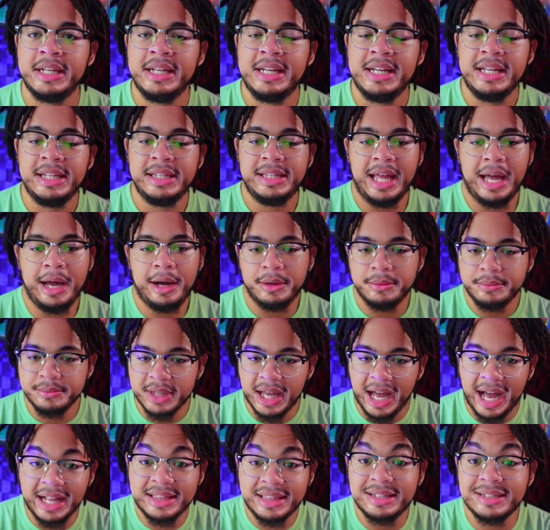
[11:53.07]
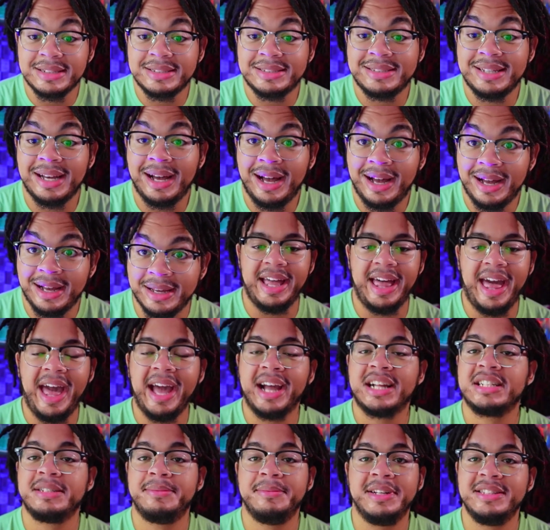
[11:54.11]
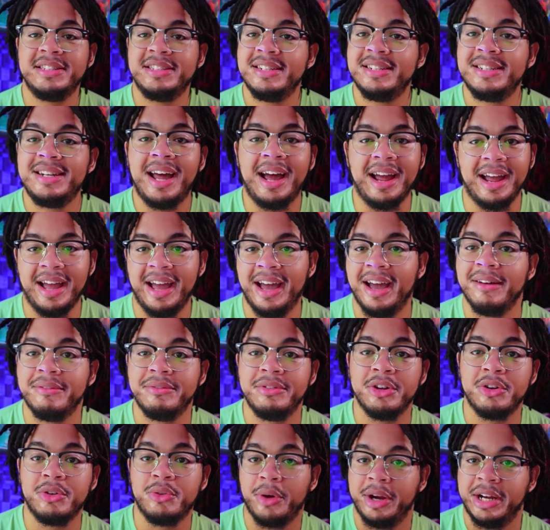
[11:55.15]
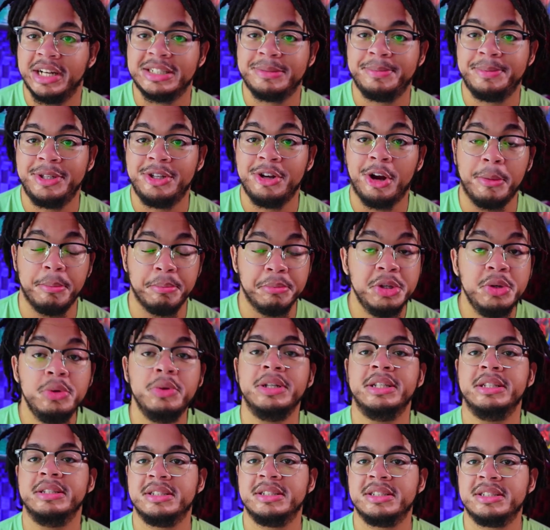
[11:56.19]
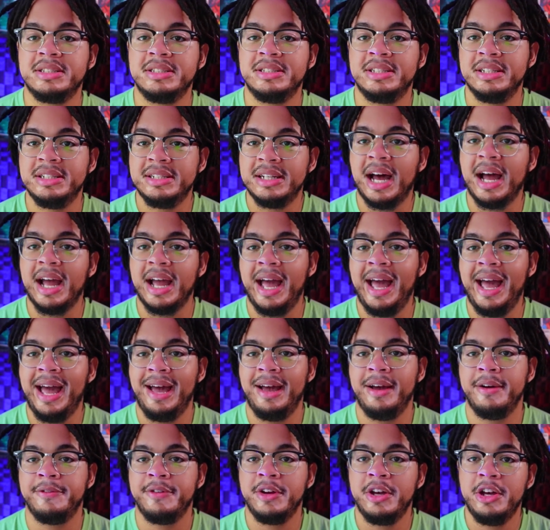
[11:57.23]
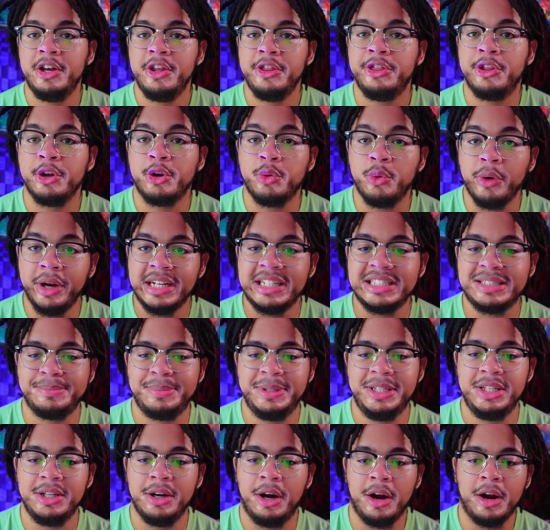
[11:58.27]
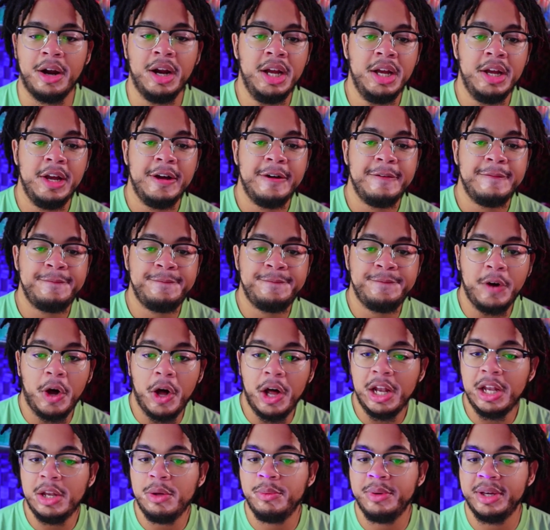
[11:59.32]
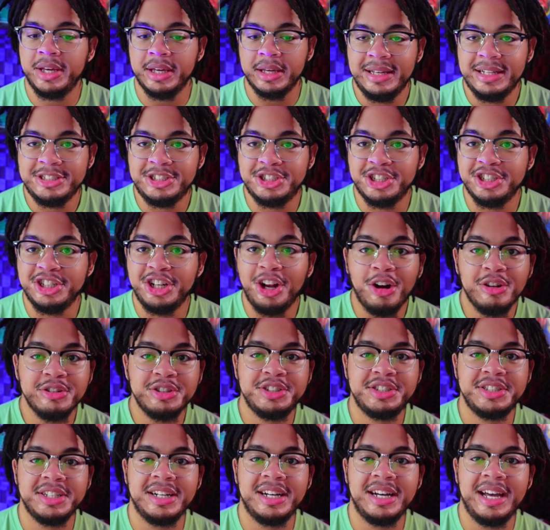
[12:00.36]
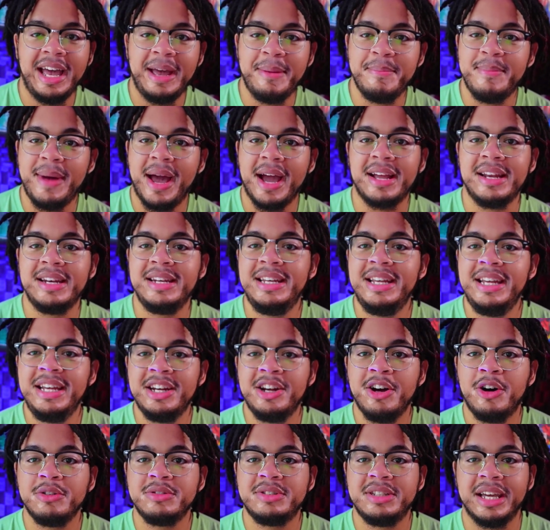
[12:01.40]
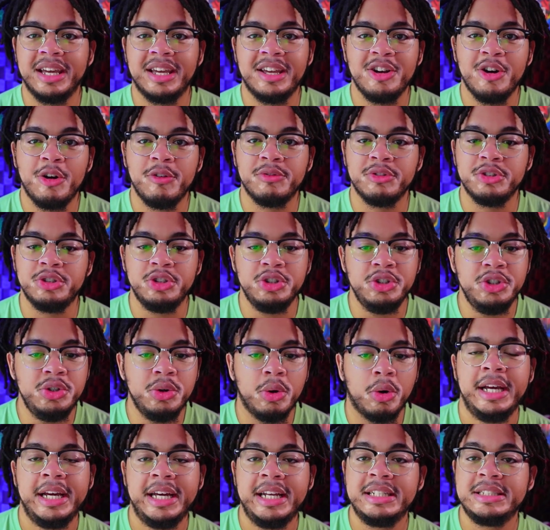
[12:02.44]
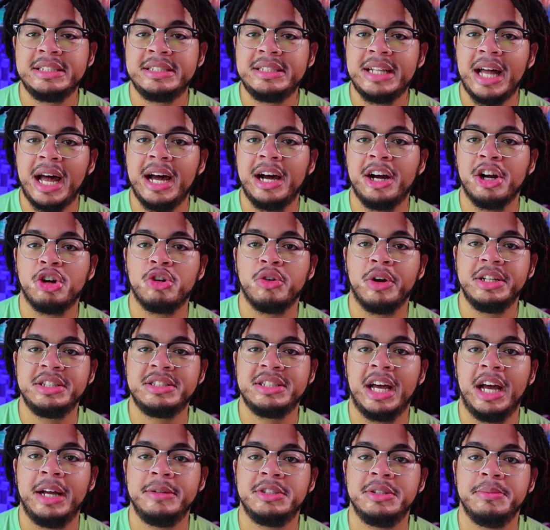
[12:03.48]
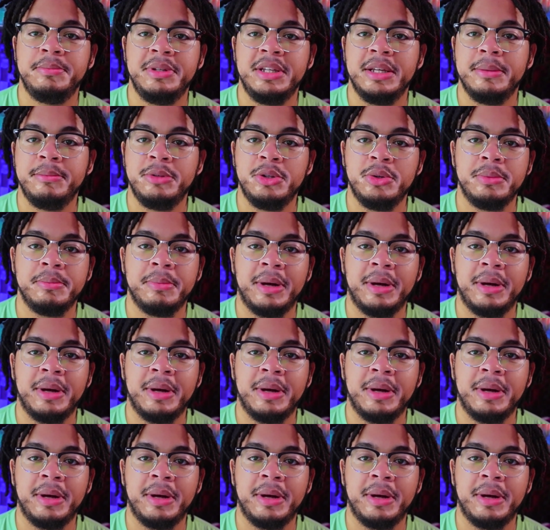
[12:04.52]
Now, at this time, X-Men did not have the greatest PR. Mutants did not have the greatest PR. Following Genosha and Magneto taking over New York, it is not a great time to be a mutant by